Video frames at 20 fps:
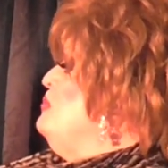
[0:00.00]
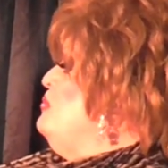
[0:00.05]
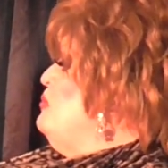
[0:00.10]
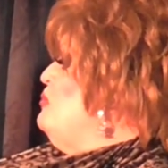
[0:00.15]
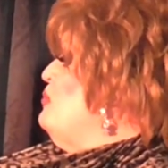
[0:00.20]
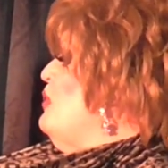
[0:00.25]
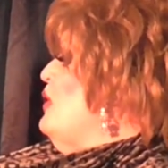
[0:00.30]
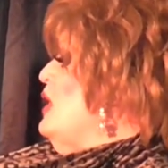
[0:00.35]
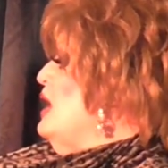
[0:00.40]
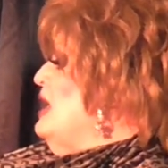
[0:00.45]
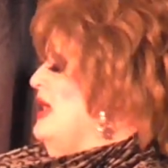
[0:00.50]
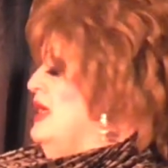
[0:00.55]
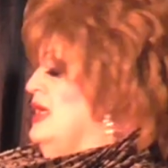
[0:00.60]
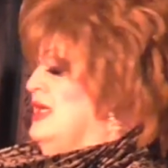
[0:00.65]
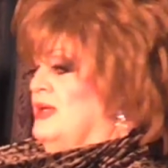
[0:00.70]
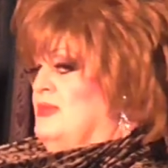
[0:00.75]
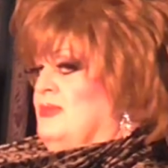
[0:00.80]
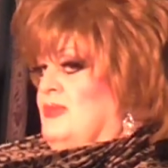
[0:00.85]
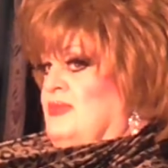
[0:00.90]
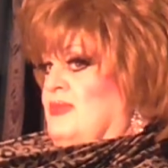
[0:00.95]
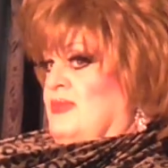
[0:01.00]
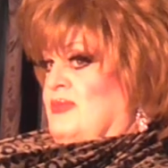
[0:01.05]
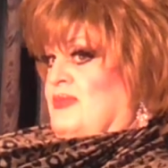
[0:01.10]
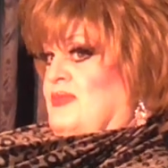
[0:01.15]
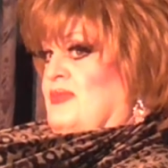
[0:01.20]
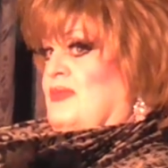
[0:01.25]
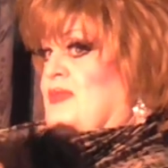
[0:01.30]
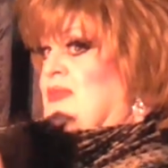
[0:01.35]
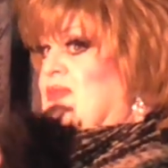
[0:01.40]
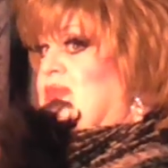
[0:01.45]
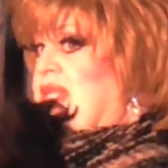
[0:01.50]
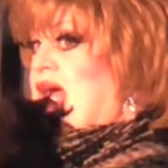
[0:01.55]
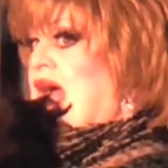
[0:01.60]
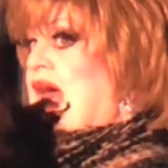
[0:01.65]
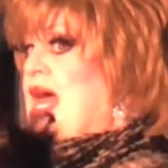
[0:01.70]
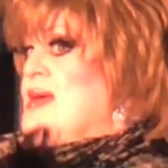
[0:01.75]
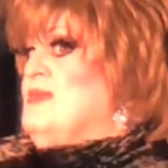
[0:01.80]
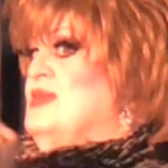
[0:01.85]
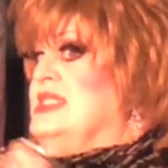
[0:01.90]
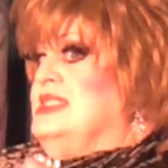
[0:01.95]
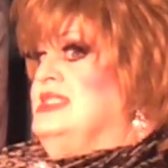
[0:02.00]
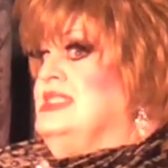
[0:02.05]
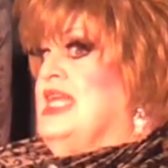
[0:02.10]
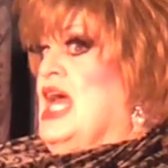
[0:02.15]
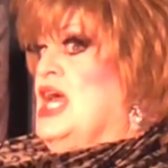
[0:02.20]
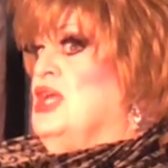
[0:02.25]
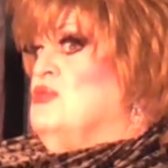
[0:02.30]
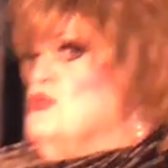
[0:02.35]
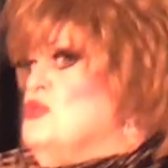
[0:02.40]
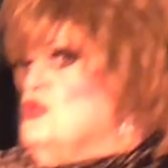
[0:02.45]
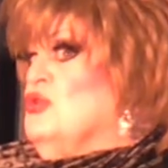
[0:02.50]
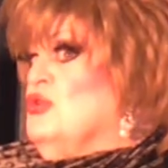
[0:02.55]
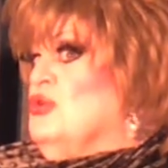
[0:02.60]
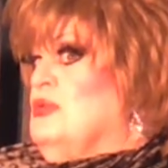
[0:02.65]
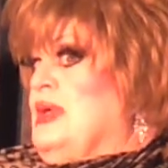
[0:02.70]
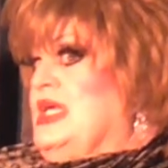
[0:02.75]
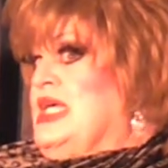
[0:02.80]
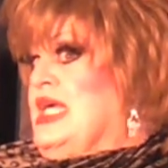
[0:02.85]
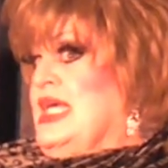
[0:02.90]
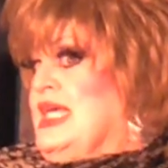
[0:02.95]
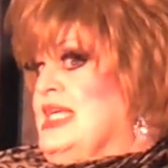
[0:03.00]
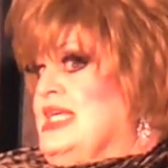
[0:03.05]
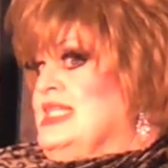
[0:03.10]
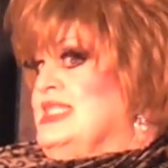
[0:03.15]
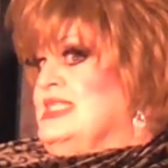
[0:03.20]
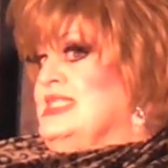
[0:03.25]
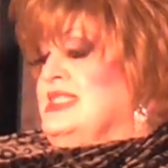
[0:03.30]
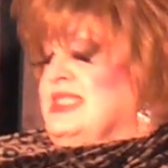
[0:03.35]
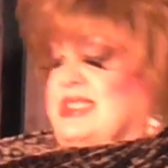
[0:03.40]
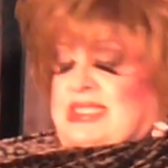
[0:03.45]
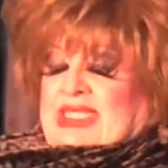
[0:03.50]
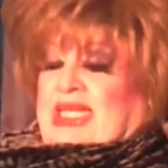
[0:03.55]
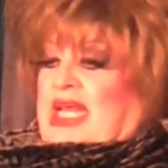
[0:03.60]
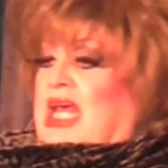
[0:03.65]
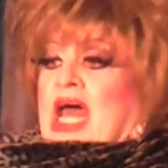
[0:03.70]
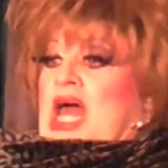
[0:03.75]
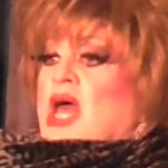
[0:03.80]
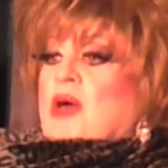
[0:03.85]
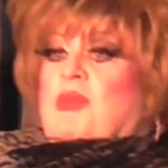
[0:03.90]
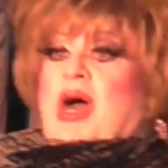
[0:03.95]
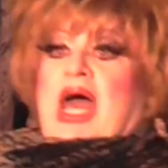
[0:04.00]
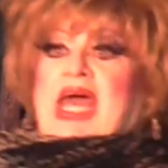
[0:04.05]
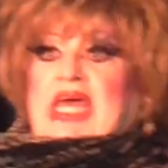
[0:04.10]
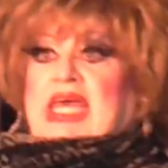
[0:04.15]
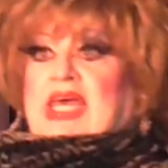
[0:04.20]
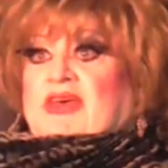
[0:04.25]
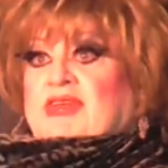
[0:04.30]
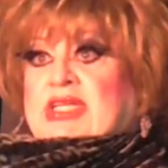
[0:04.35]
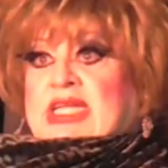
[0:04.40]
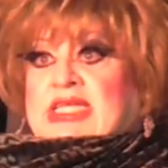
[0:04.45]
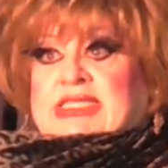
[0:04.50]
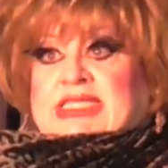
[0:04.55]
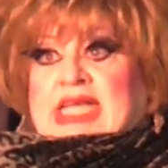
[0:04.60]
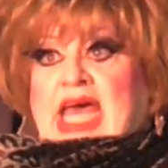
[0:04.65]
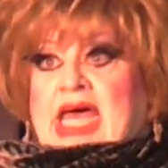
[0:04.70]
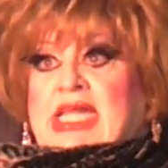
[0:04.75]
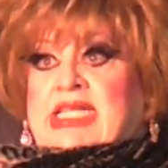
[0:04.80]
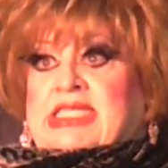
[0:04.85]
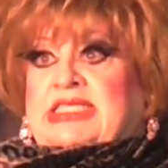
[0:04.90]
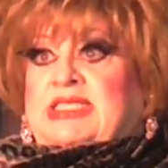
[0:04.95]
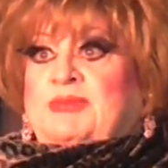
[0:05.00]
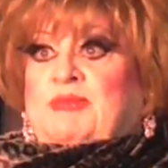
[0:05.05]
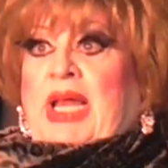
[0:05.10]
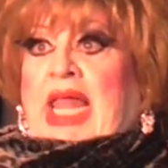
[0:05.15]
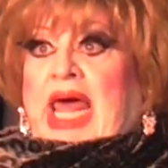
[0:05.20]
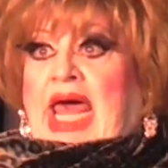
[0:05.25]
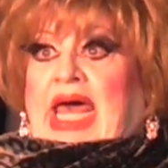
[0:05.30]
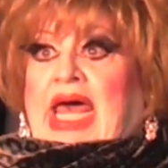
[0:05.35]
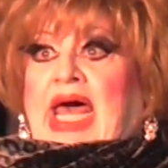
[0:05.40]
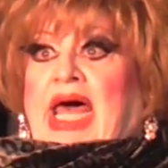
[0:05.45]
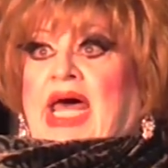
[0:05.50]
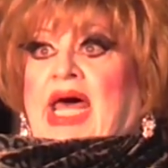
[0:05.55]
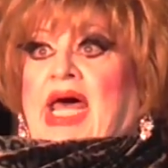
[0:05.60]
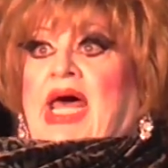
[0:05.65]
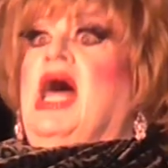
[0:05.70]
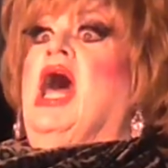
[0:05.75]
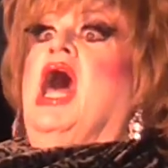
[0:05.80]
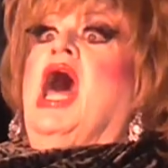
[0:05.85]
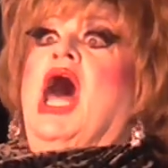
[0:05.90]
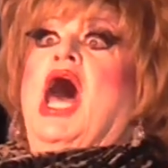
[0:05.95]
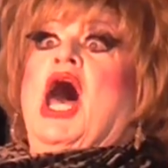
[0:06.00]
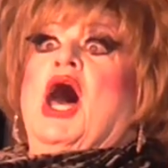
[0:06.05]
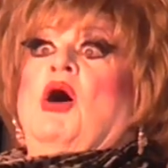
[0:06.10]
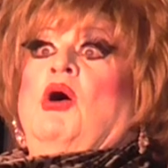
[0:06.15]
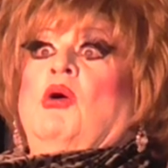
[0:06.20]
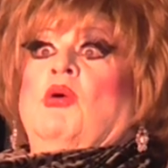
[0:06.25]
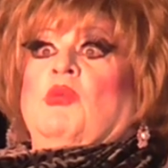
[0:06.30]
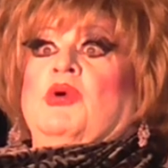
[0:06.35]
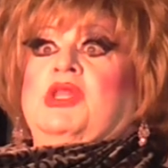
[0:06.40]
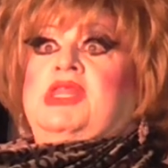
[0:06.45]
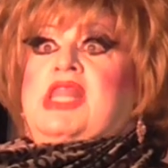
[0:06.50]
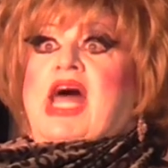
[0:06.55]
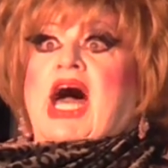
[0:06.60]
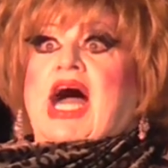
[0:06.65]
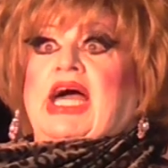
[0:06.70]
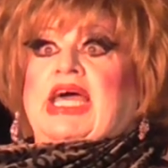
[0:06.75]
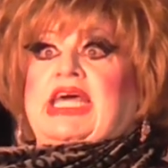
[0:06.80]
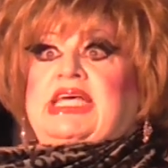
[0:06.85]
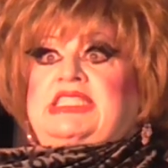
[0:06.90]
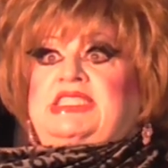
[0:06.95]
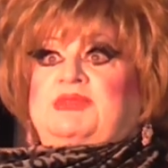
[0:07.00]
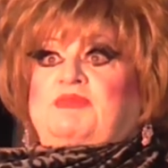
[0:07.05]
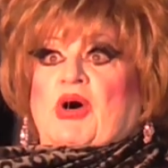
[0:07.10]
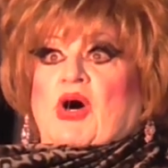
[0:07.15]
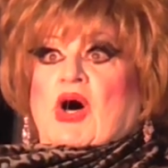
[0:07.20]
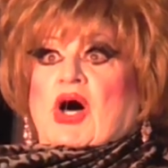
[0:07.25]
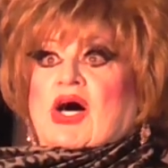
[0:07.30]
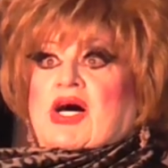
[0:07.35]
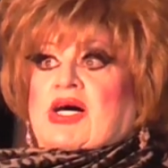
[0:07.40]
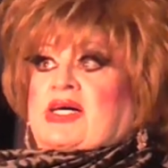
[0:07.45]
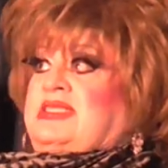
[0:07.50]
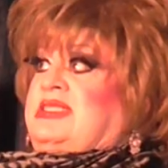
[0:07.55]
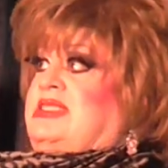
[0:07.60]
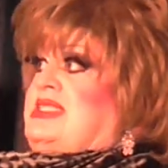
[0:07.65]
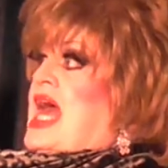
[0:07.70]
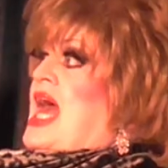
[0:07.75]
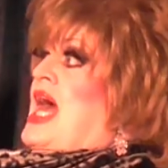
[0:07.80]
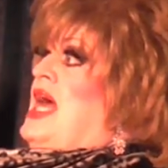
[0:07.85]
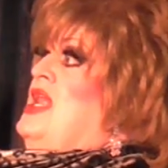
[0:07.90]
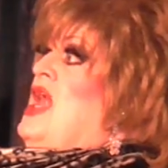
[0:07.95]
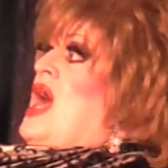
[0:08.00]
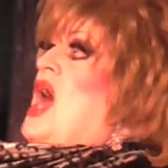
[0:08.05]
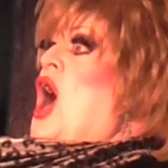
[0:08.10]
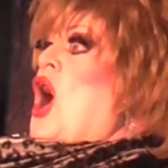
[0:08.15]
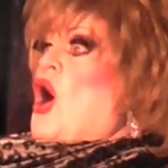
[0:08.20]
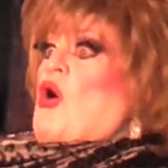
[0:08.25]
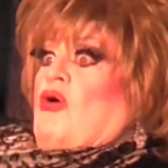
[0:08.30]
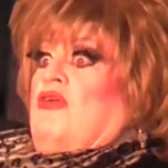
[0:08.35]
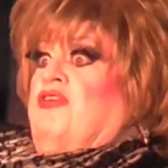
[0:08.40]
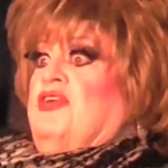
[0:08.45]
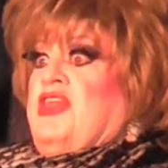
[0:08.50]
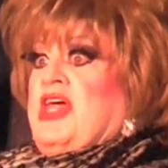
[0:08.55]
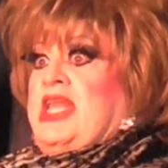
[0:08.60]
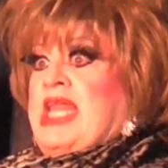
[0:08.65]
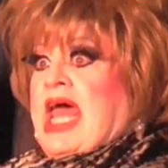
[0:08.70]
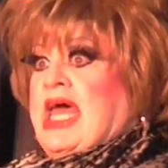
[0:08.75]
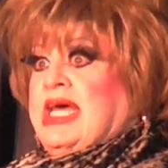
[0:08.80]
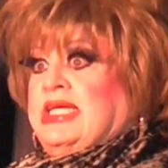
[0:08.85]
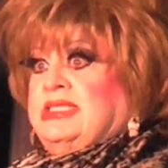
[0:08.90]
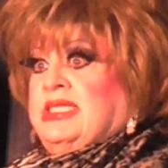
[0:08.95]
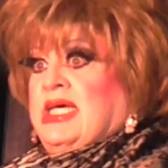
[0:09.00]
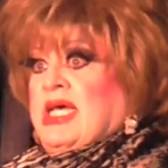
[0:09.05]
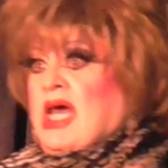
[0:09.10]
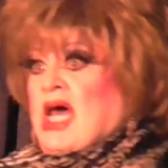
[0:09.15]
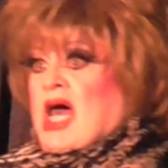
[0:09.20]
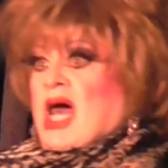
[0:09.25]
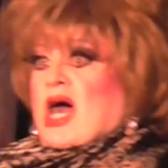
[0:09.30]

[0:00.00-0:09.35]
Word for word: to offer diamonds and rubies. Why, even a tennis player would knock his balls out over the net